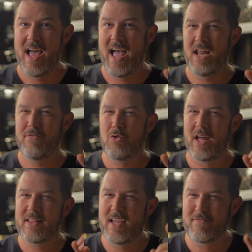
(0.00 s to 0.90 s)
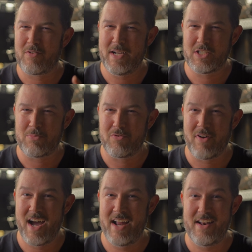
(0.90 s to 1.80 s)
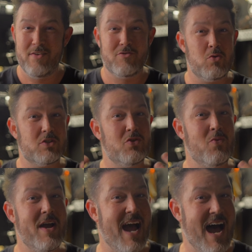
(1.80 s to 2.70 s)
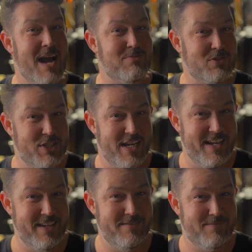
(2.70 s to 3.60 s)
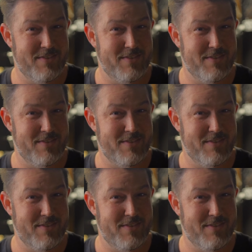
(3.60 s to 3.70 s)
and if you like the information provided and of course the way I presented it,